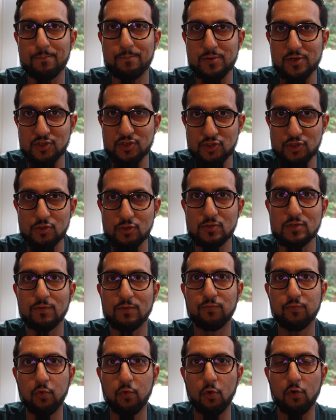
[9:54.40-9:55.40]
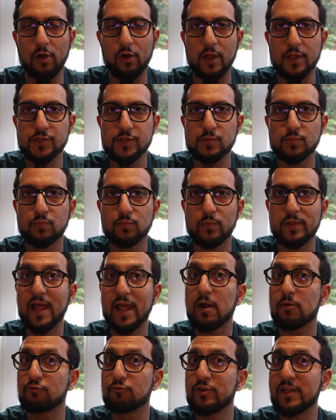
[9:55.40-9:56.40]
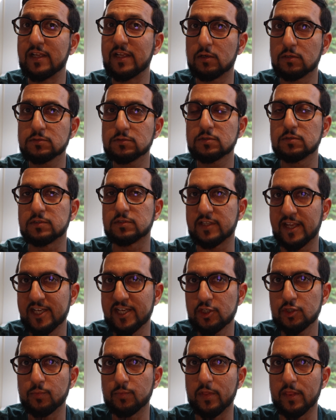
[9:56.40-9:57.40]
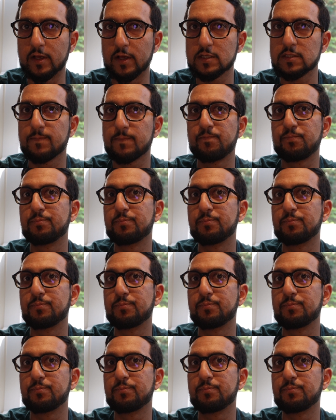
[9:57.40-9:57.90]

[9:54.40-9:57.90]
produced for us without really consultation with us